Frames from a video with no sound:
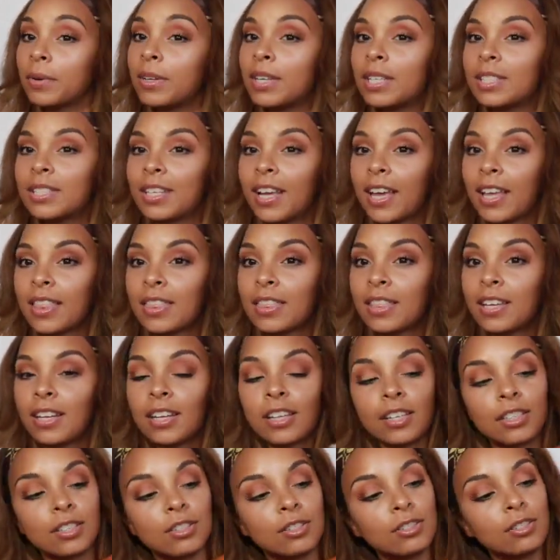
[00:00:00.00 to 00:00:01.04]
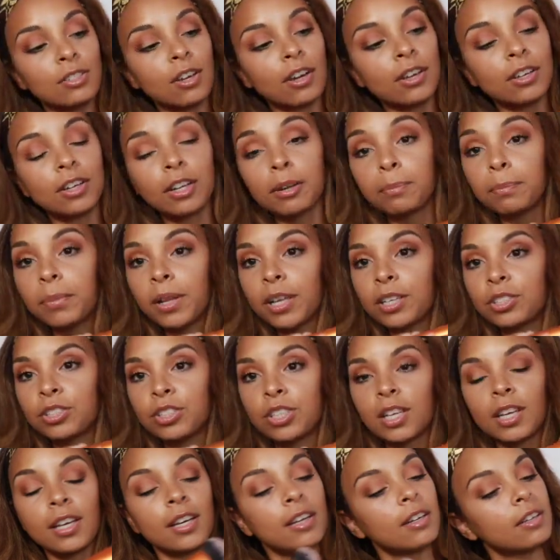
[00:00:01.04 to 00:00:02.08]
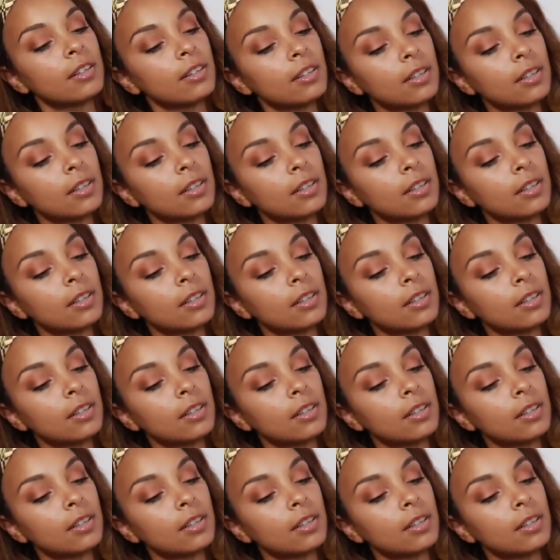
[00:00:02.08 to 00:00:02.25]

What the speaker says: going to take the darker blush here